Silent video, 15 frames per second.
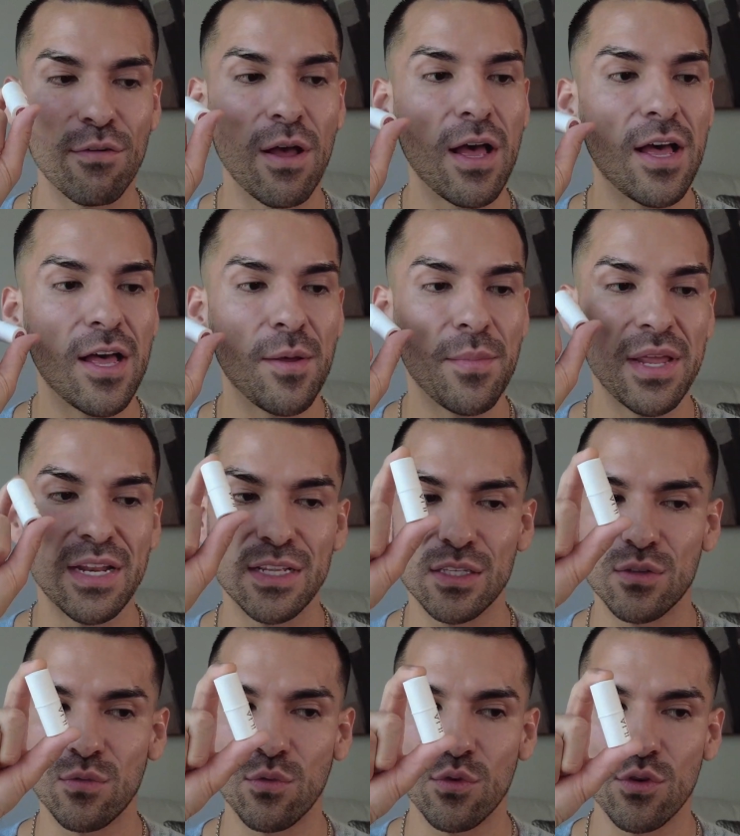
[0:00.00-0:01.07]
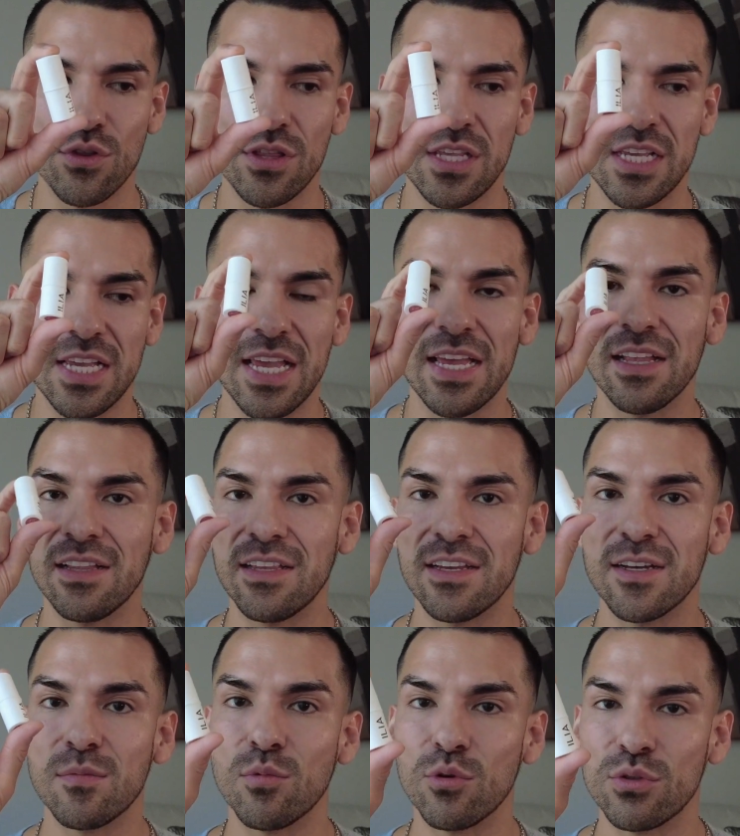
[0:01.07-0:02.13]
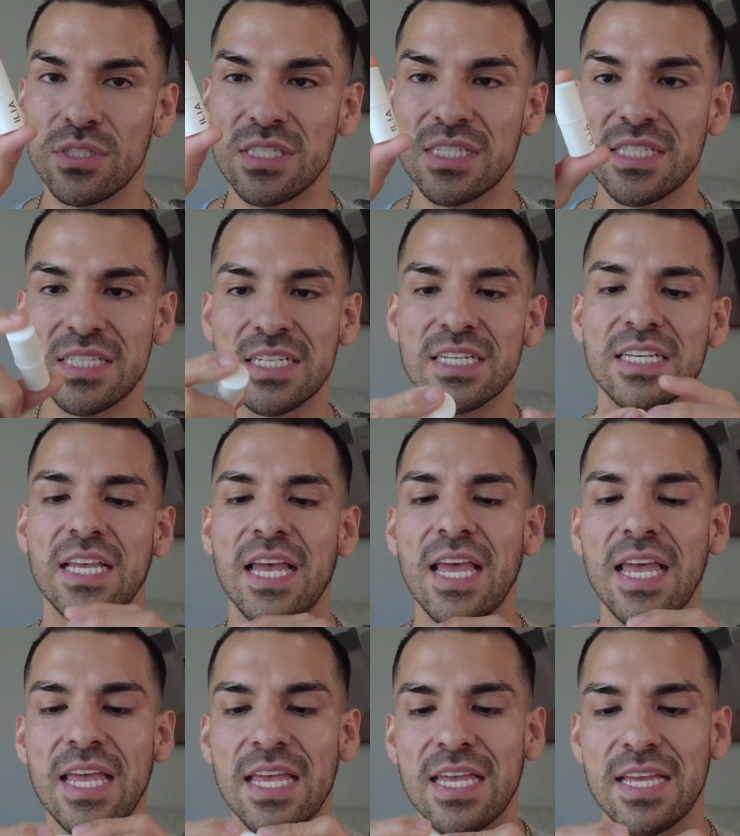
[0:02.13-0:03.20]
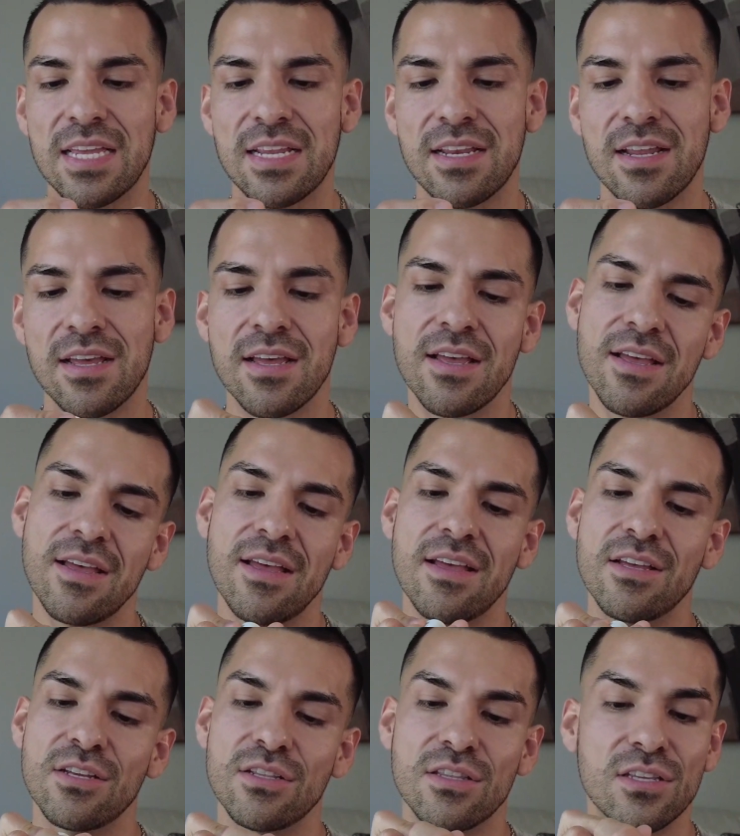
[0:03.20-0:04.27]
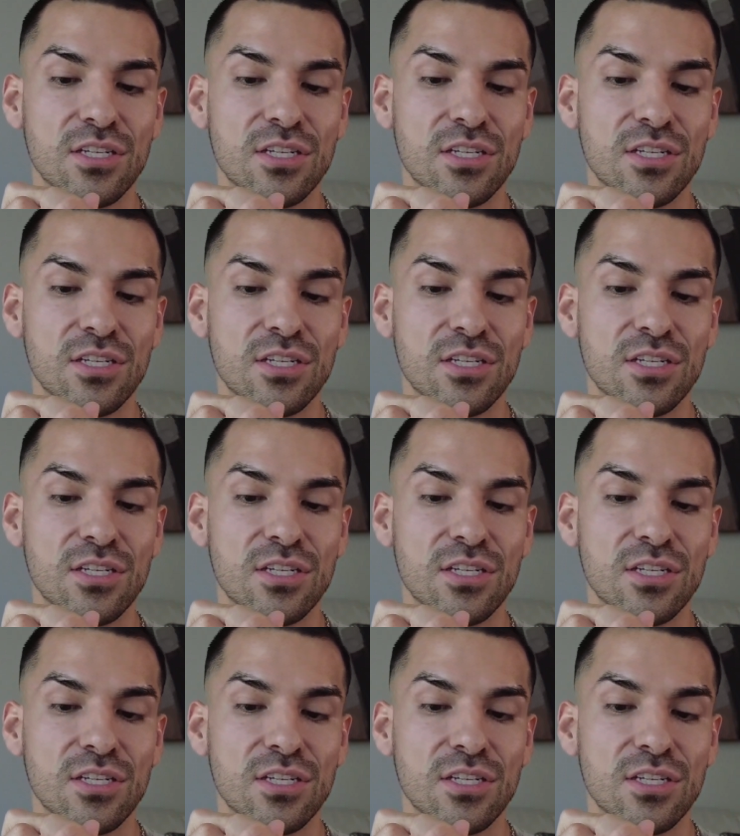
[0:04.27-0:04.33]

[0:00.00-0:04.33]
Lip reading: and it's for the ILIA multi-stick in the